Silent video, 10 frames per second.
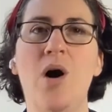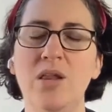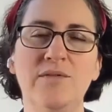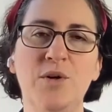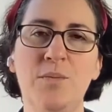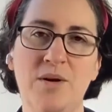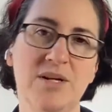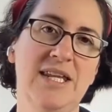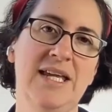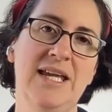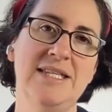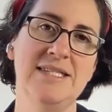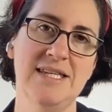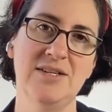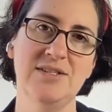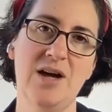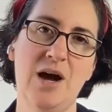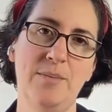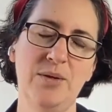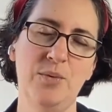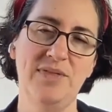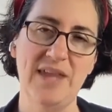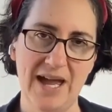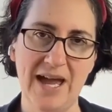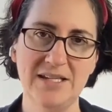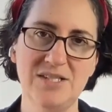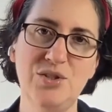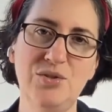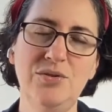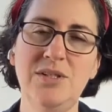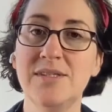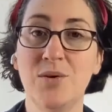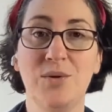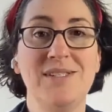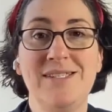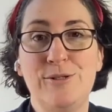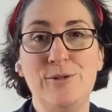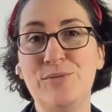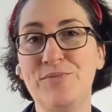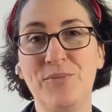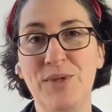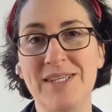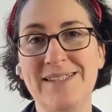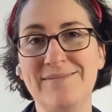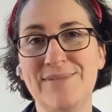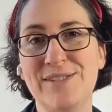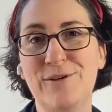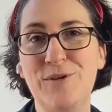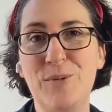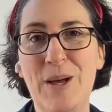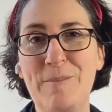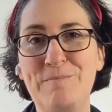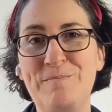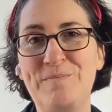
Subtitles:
all of your marketing and sales copy with that attitude is going to really serve you well.